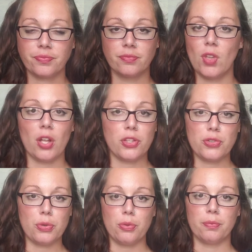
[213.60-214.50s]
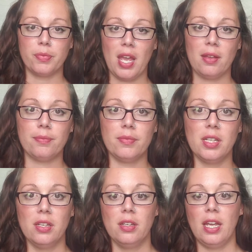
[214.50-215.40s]
not the truth. Okay.
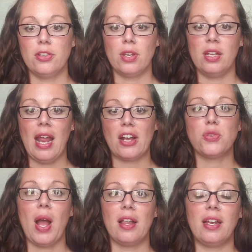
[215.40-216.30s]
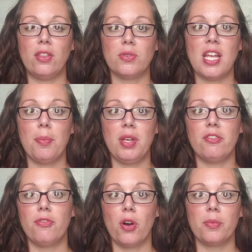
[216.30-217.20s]
In actuality, those
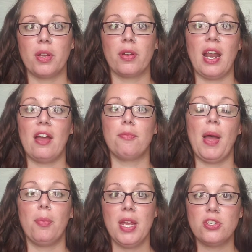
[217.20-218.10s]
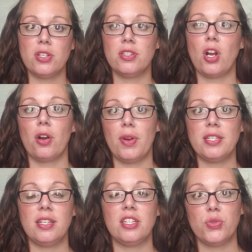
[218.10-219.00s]
epi-informed are going to have palpitations, heart
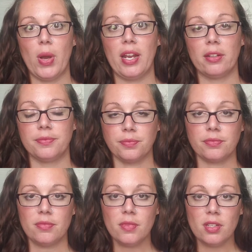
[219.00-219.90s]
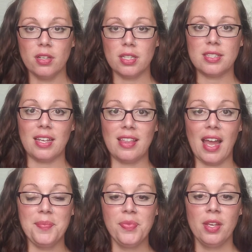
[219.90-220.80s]
racing, sweating, things like that.